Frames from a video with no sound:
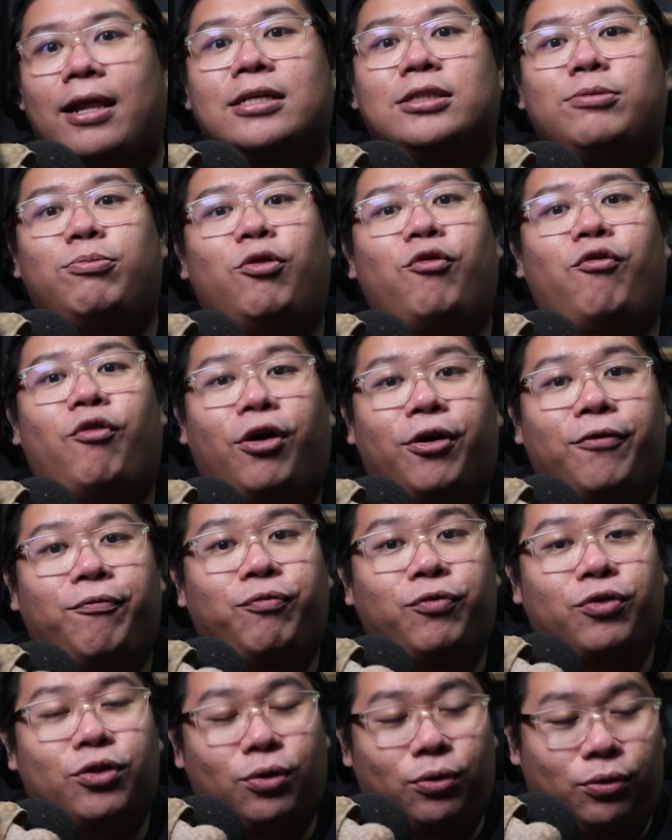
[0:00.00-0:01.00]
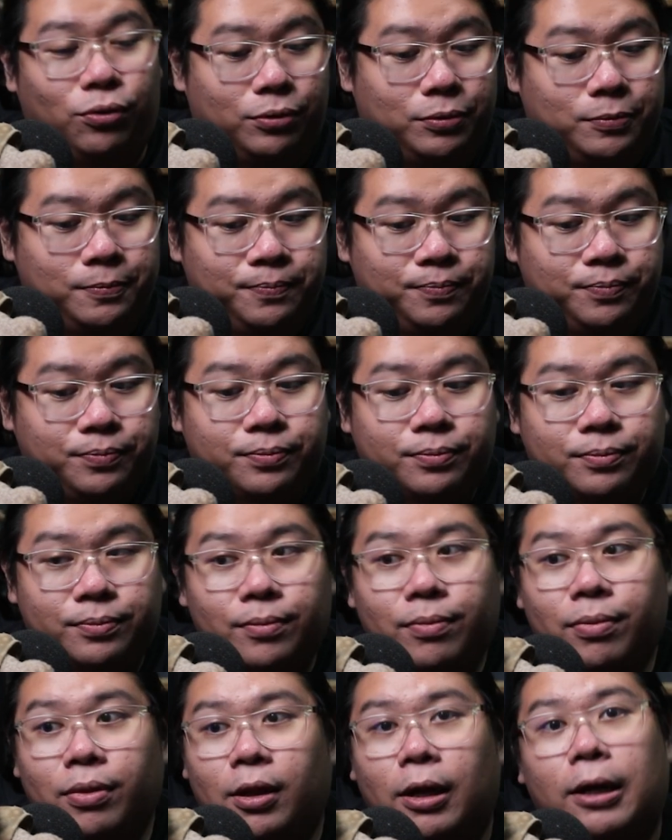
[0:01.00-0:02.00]
us move on to
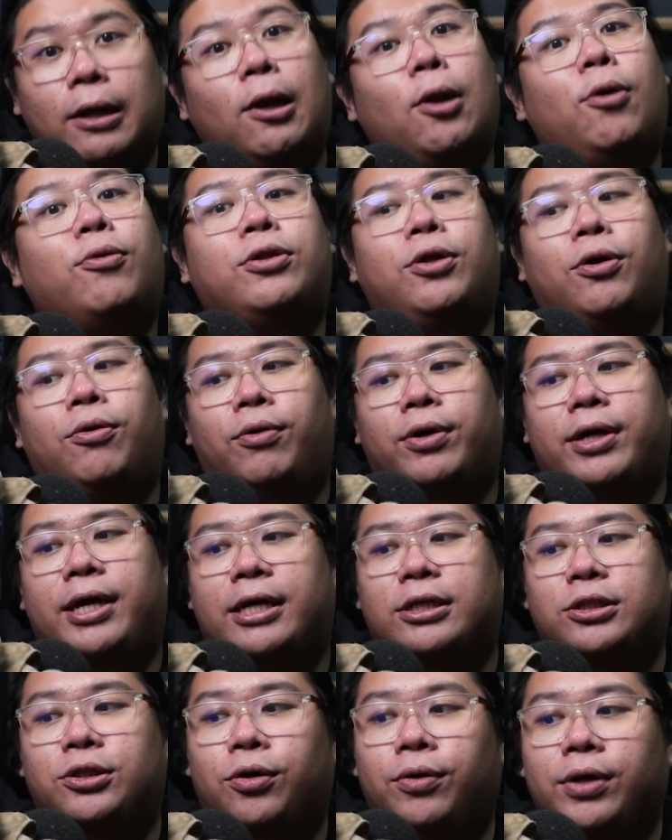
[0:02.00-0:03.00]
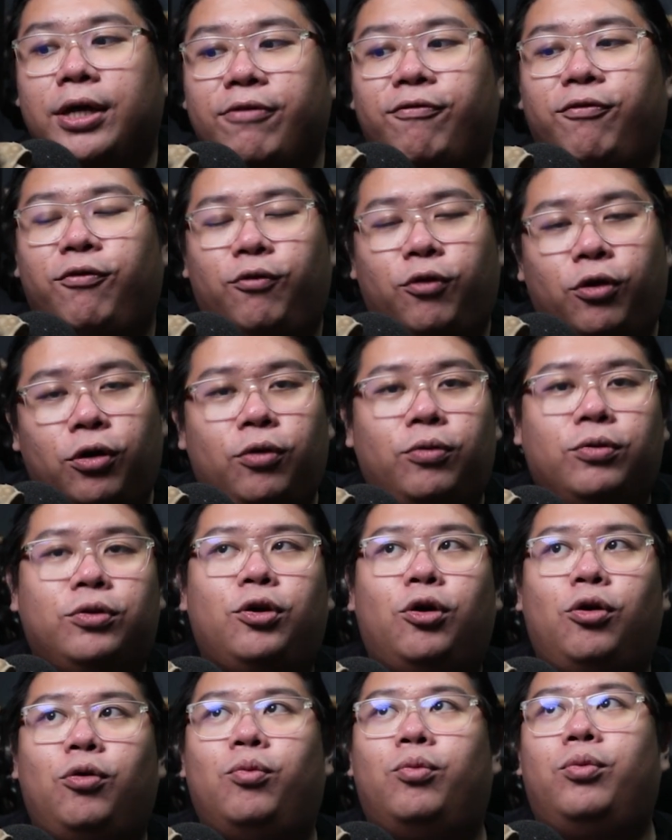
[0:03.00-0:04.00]
Cloto. Okay, so if Cloto